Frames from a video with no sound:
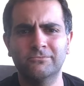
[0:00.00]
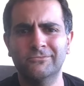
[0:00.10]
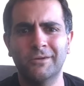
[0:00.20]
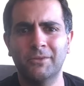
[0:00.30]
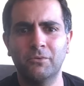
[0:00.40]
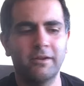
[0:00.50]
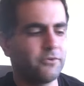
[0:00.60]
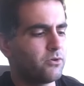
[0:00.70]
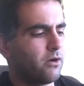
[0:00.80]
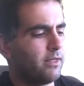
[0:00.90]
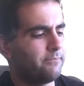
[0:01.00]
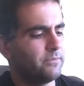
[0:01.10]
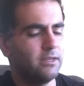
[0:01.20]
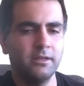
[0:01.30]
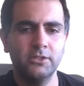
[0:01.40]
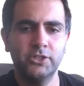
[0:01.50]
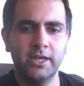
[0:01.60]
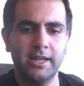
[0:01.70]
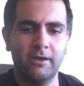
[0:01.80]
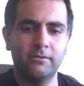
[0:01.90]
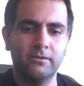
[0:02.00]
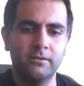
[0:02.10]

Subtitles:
tremolo, whatever you call it. Check it out.